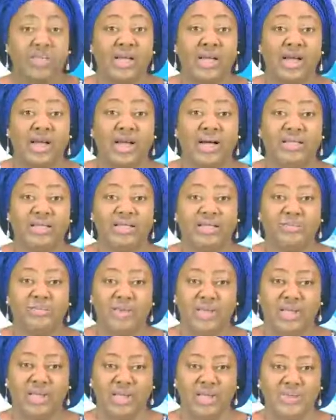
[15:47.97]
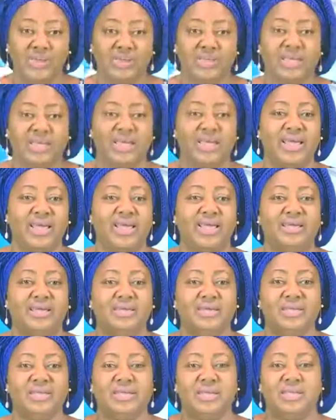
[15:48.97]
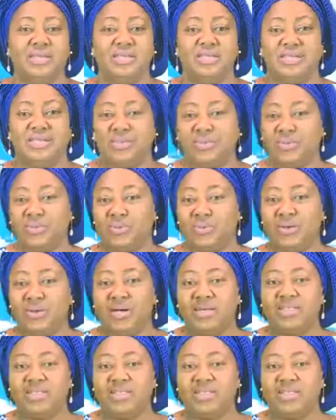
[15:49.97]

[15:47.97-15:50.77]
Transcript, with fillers: On the main news again, Soludo has